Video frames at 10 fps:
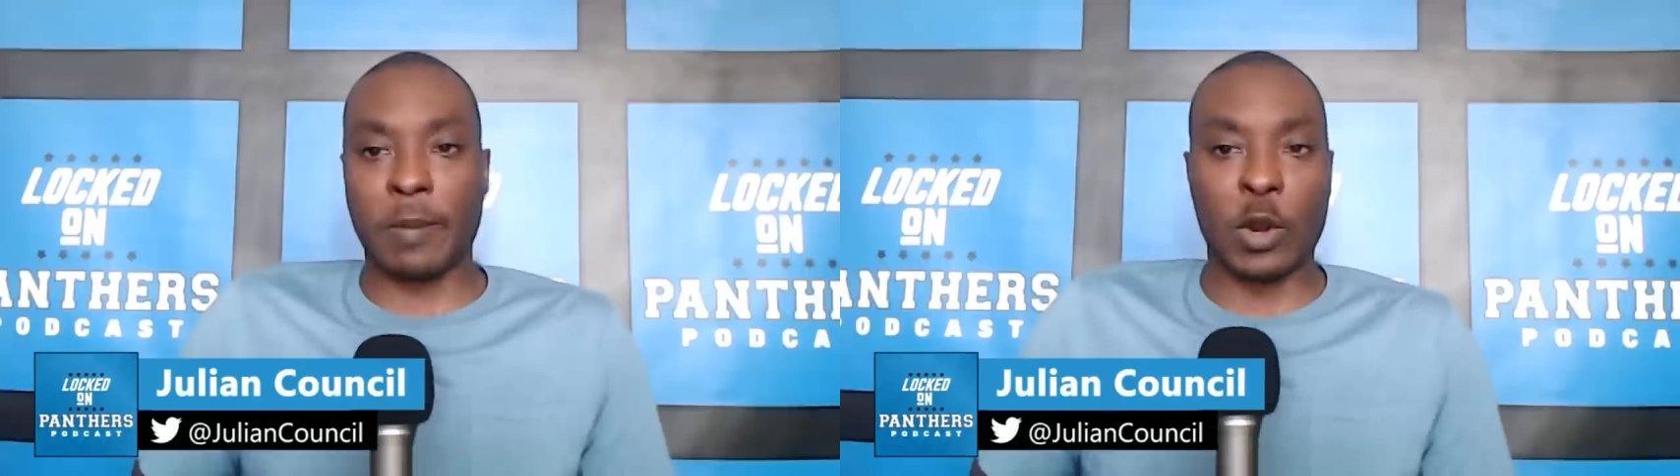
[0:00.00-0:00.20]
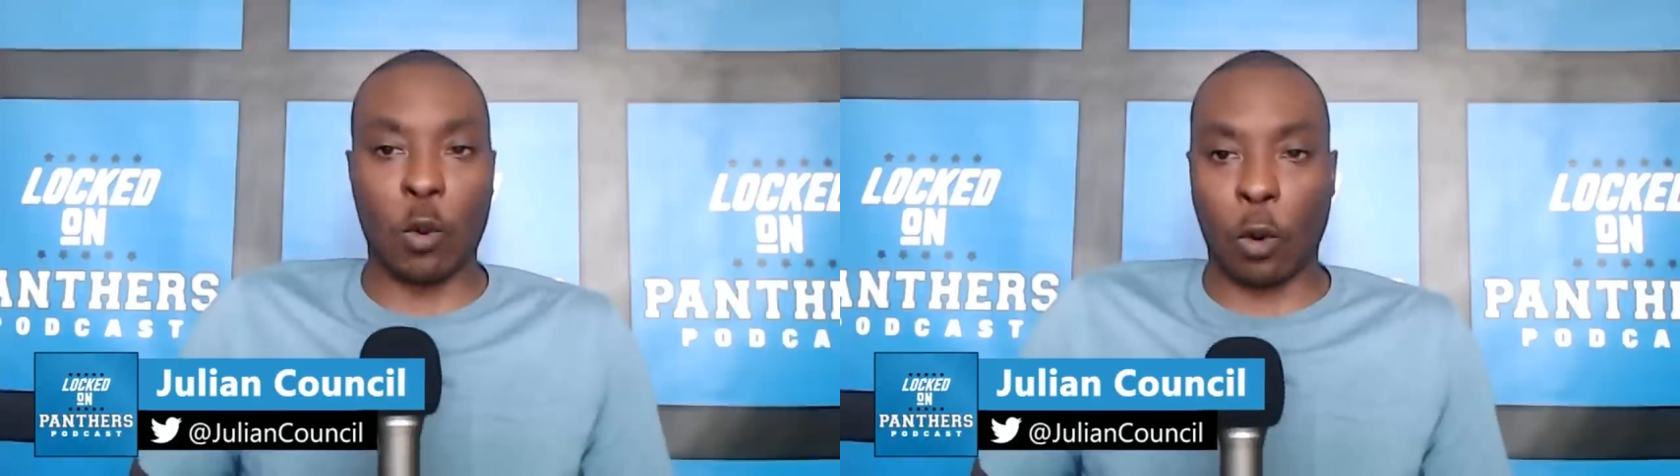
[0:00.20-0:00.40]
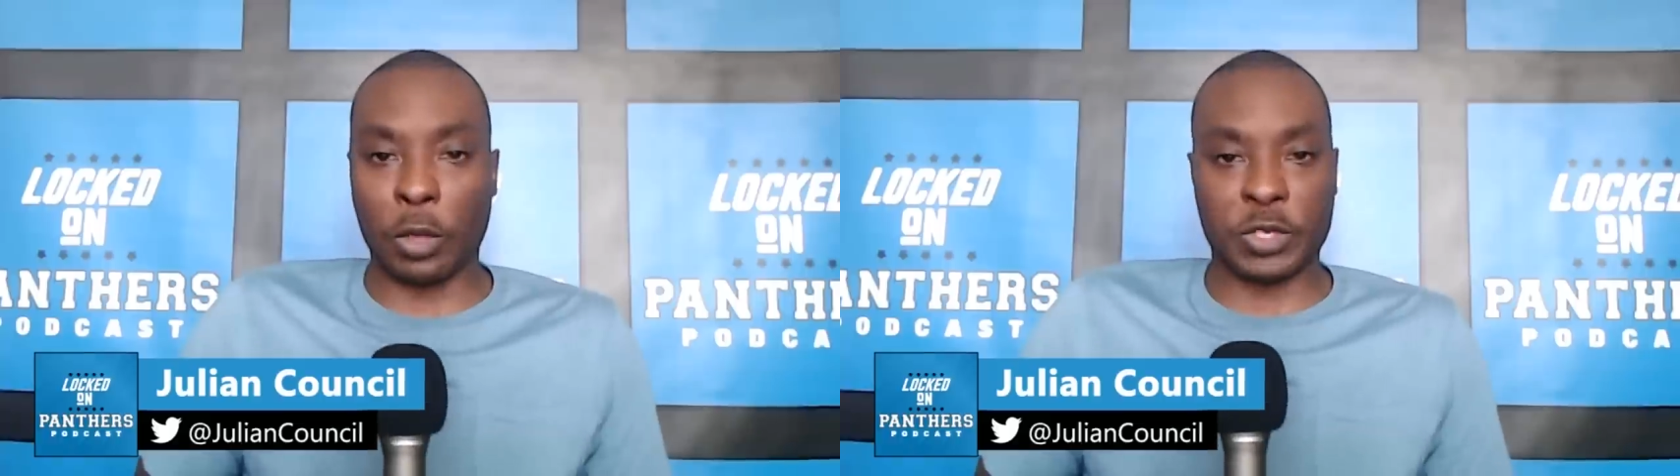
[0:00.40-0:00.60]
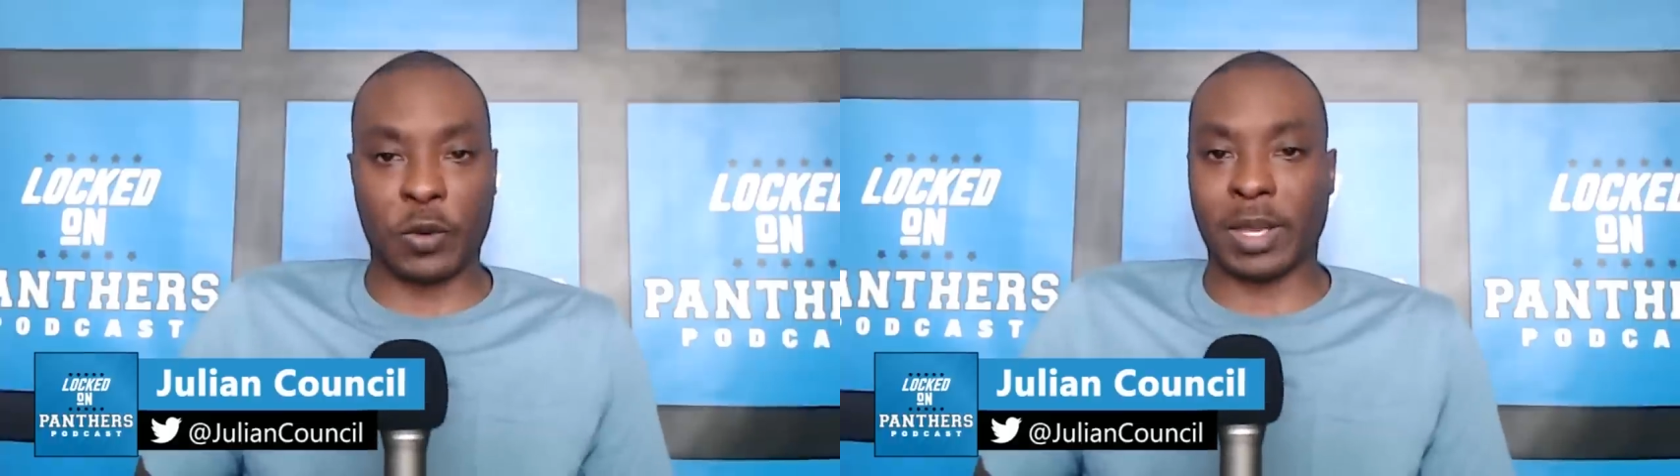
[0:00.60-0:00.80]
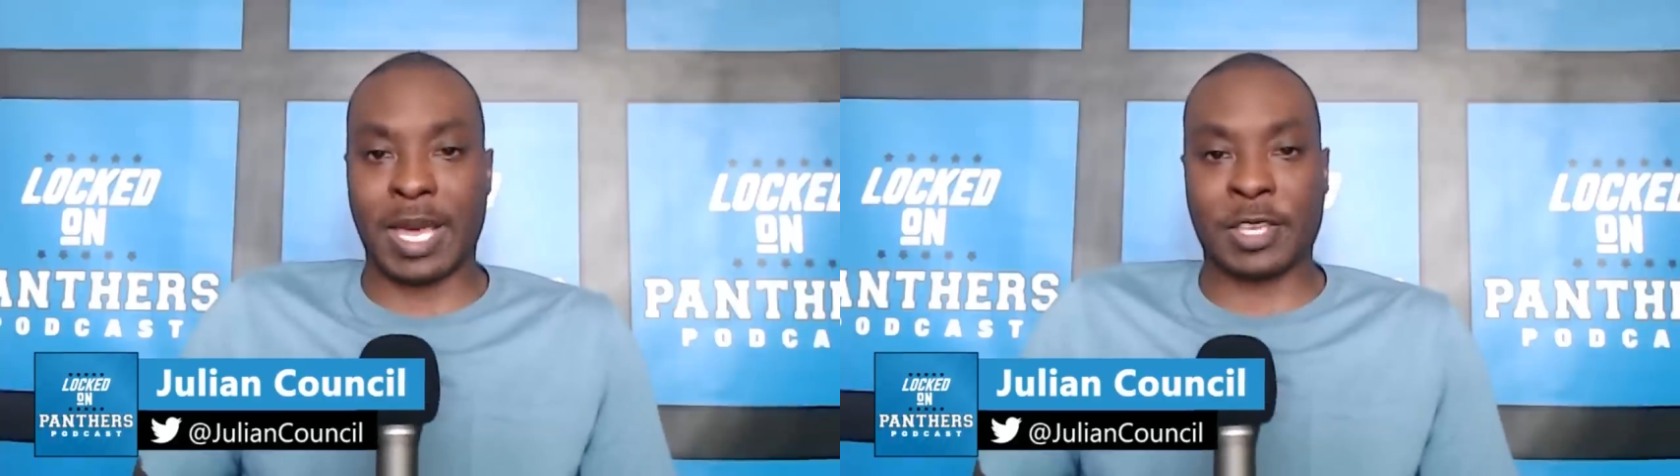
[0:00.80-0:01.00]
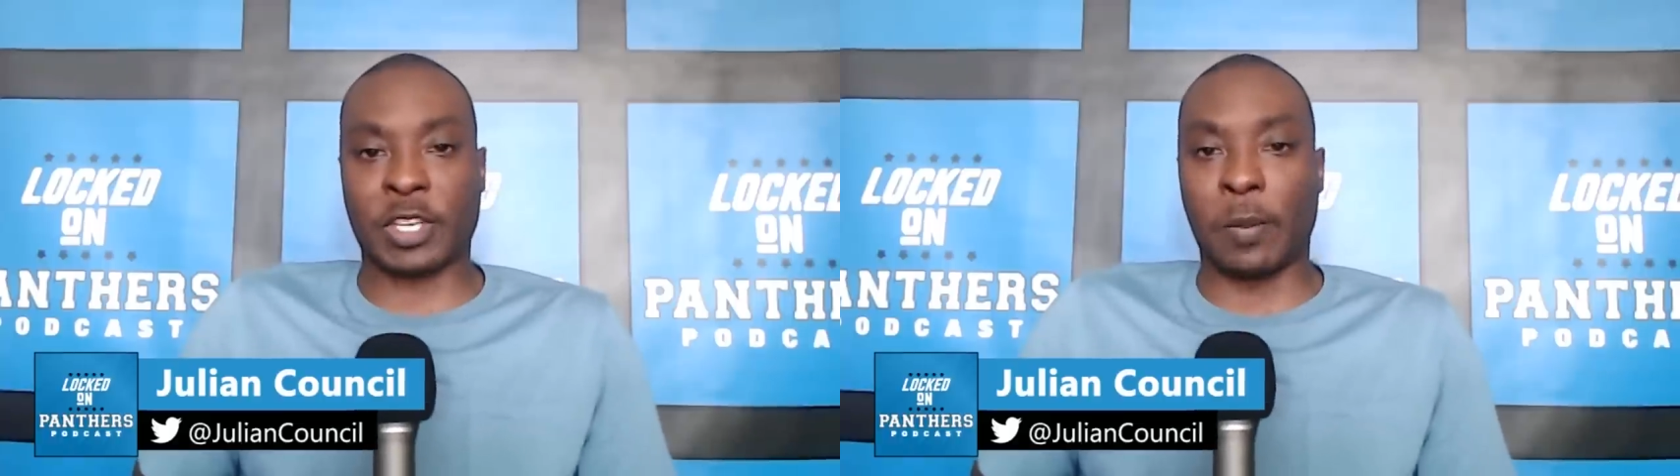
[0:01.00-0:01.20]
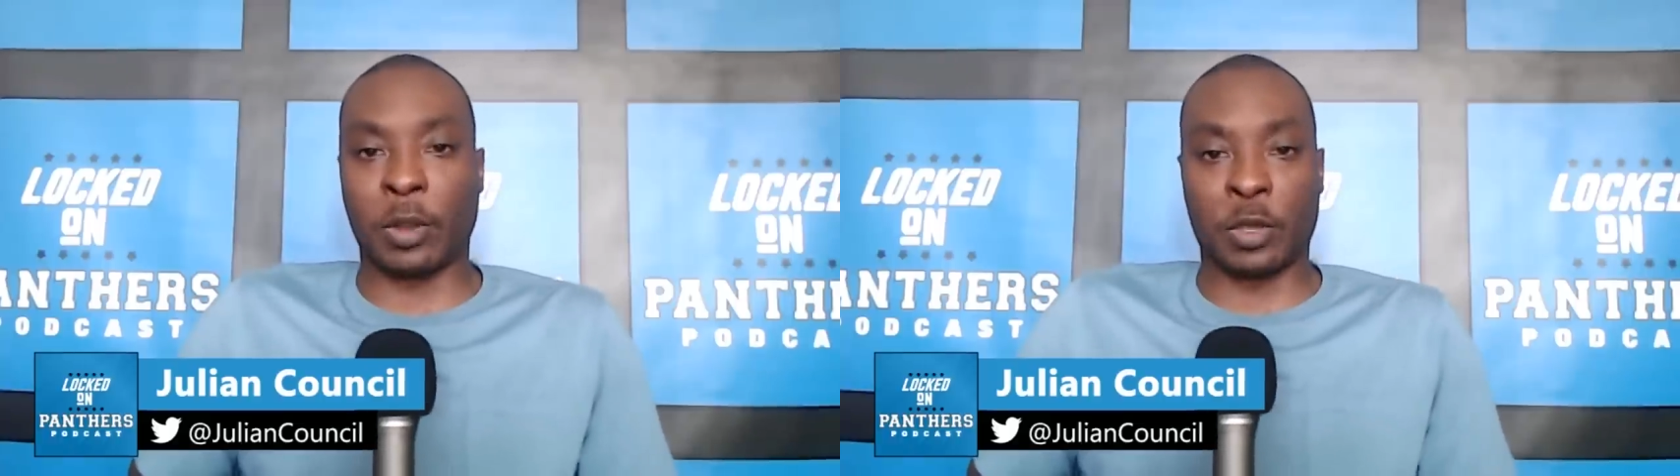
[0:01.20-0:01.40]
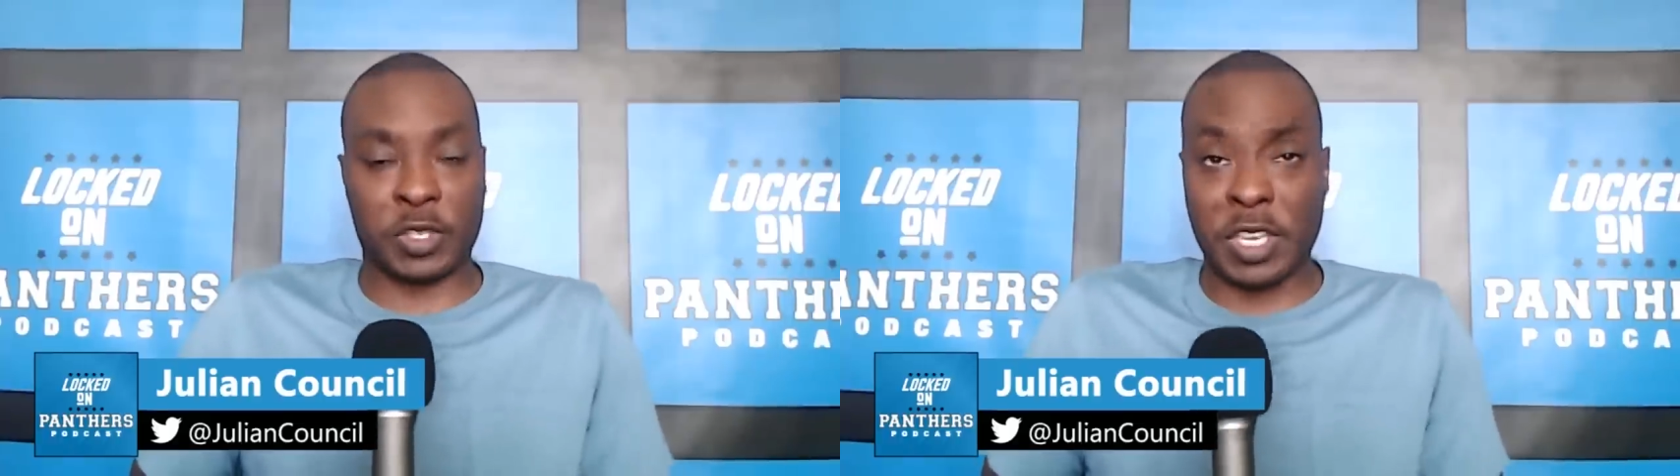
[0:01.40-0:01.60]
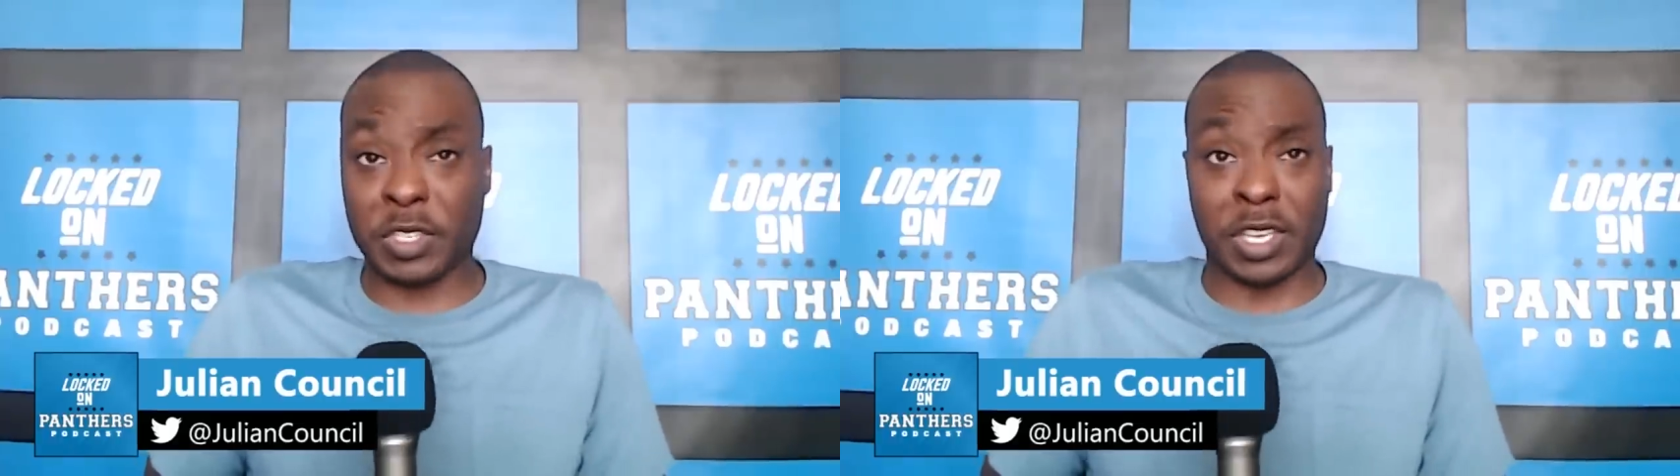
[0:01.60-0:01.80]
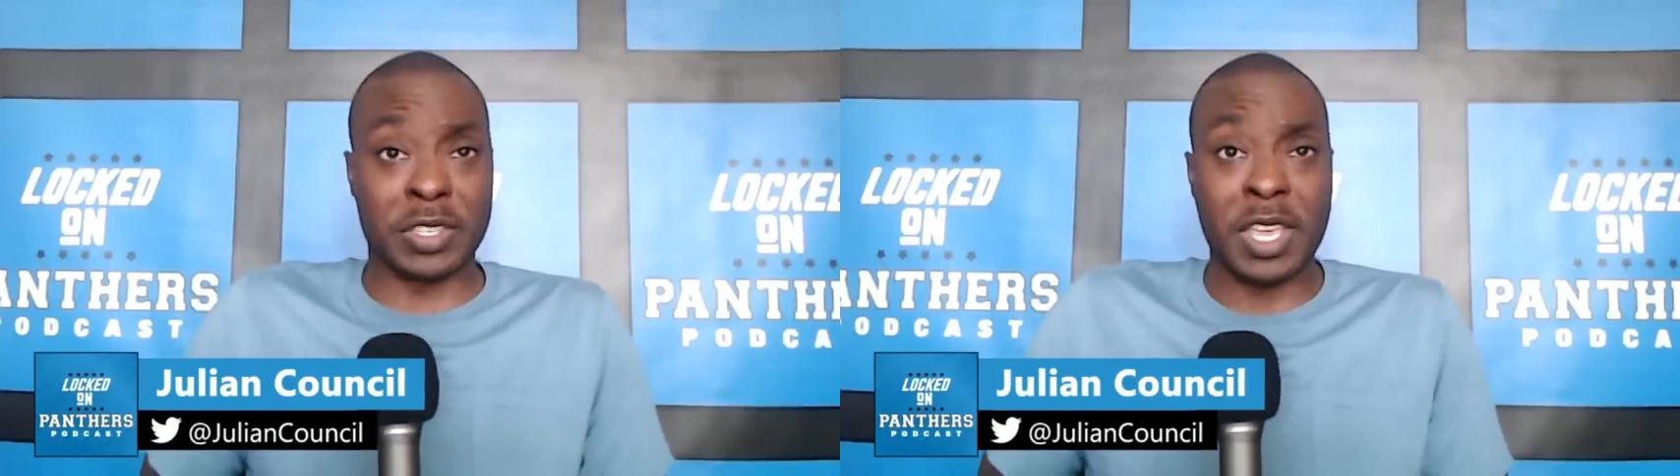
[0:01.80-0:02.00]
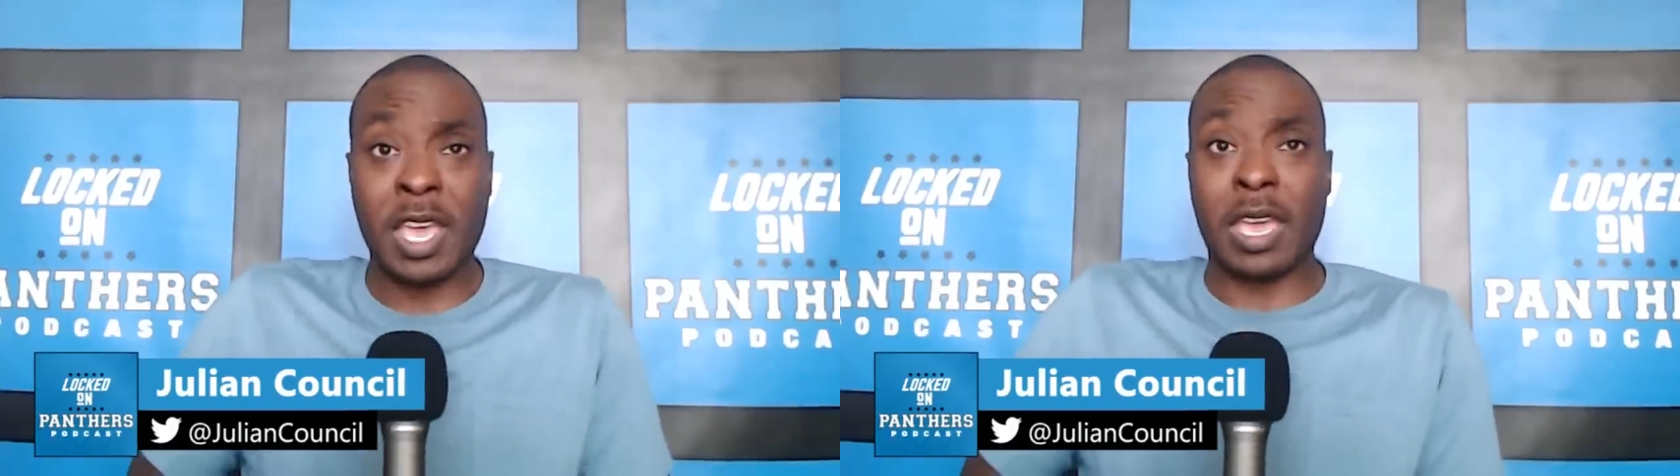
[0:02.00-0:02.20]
in New Orleans over the last couple of seasons.